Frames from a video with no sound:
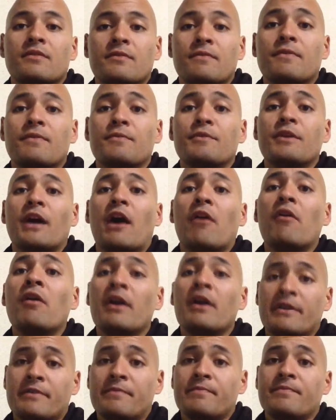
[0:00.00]
From now
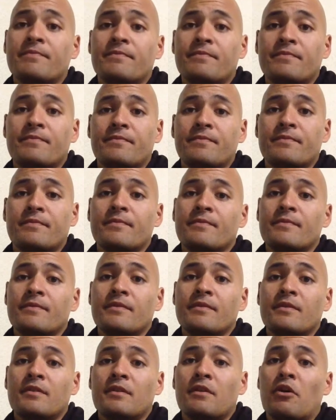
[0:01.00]
on.
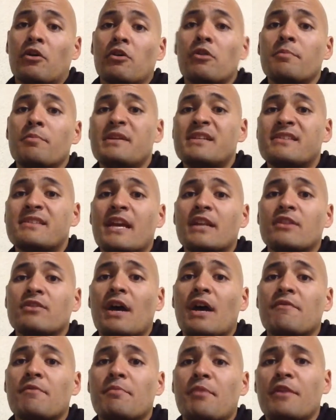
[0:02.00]
I'll go be saying to
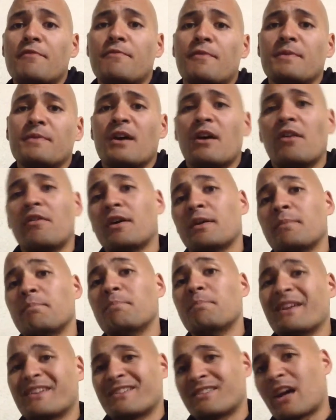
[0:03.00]
everybody from now on,
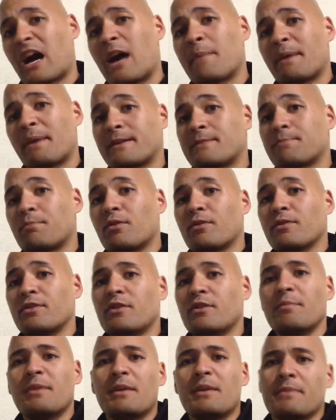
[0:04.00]
mixed combat sport.
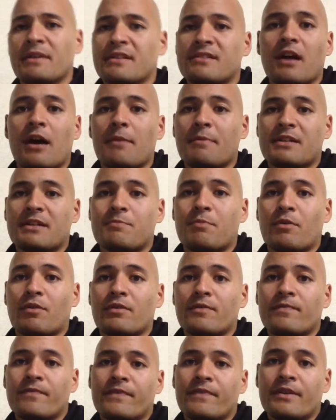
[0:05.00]
You mean mixed combat sport.
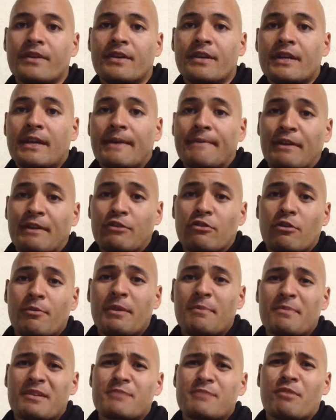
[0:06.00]
If they told me
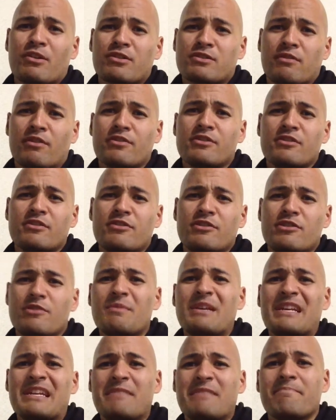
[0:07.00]
mixed martial arts, you
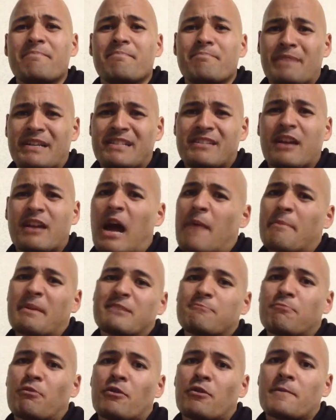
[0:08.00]
mean mixed combat
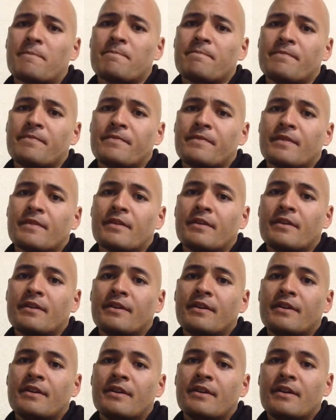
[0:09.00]
sport.
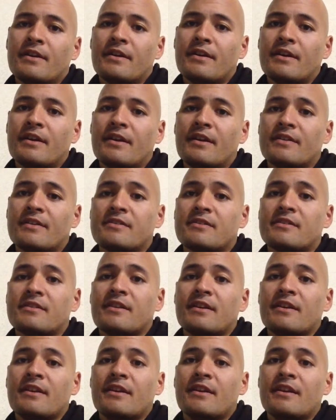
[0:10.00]
It's
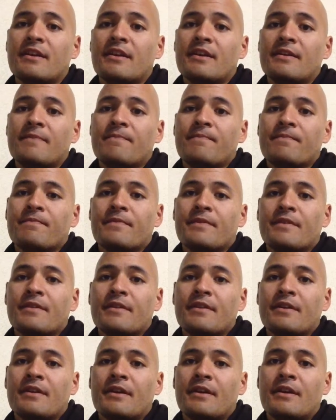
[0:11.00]

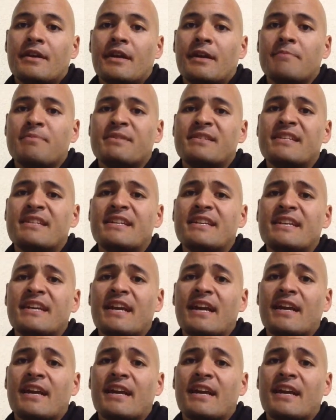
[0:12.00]
MCS,